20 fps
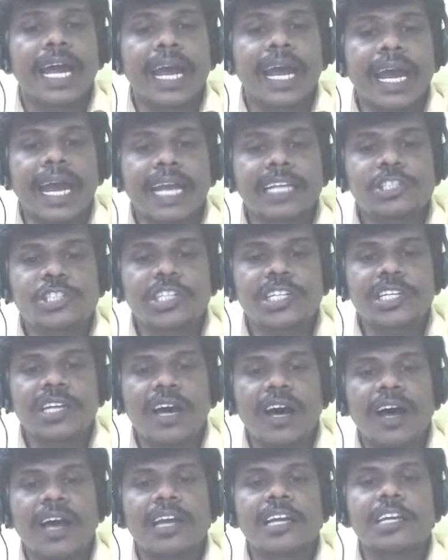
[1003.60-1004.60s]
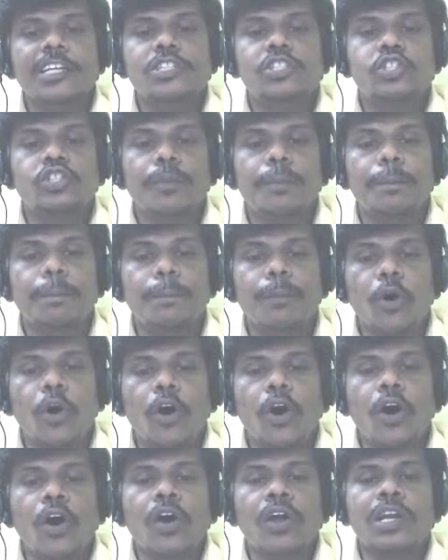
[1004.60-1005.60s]
angina is
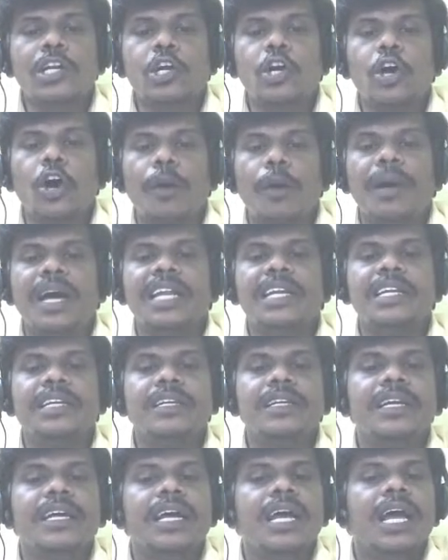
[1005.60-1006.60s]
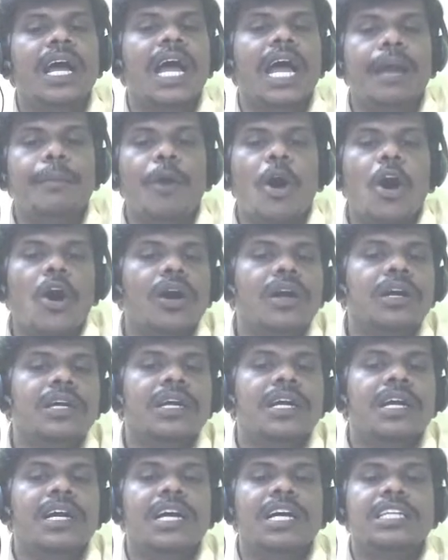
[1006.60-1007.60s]
more common among
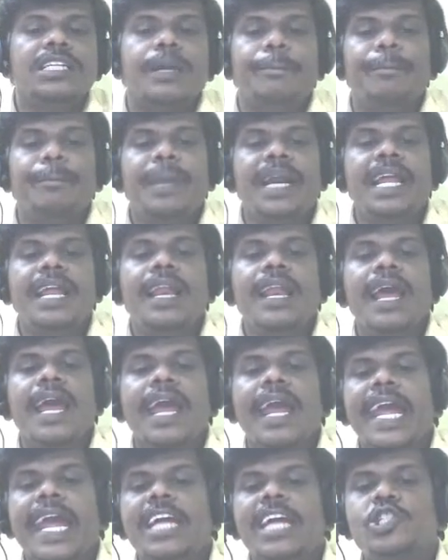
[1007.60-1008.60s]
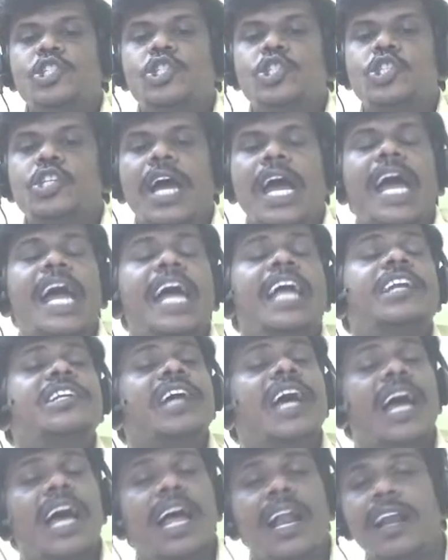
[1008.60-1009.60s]
the middle-aged and
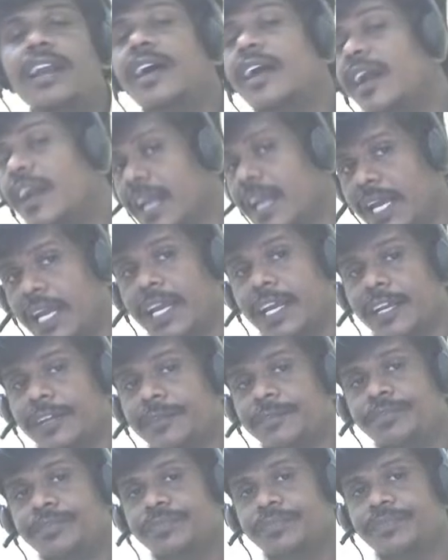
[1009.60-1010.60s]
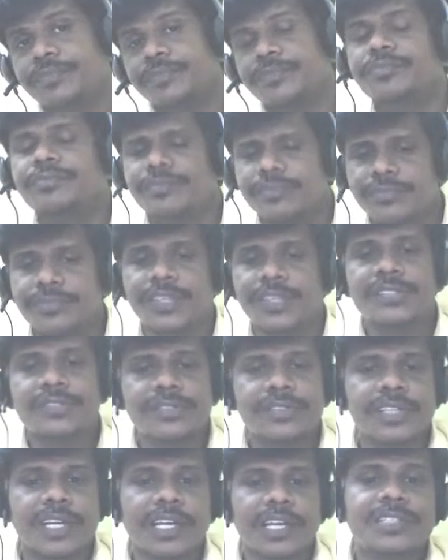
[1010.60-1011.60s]
elderly.
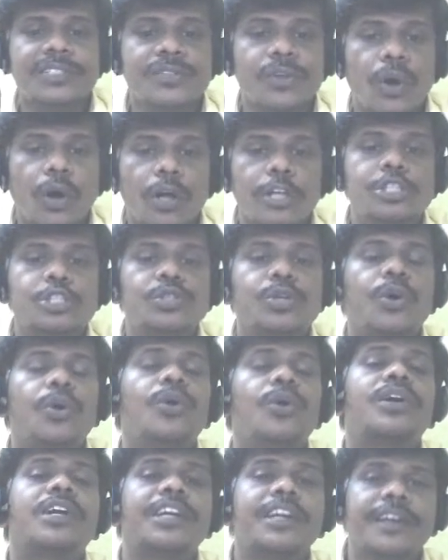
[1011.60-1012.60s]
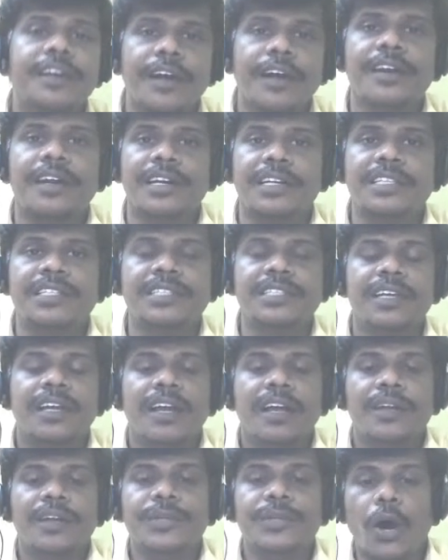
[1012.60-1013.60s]
This is also correct.
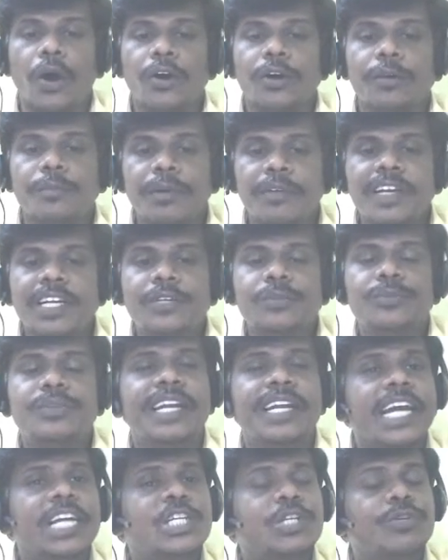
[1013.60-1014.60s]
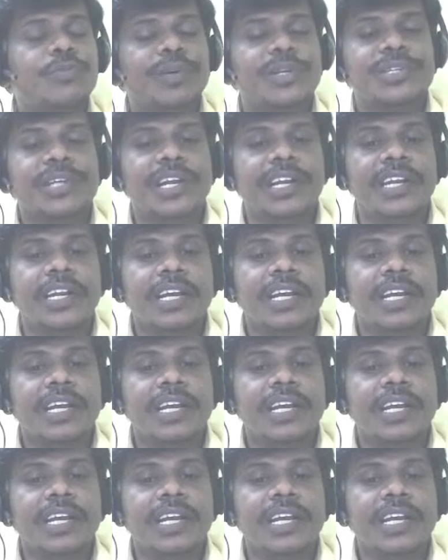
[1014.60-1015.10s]
Now, moving to the next question,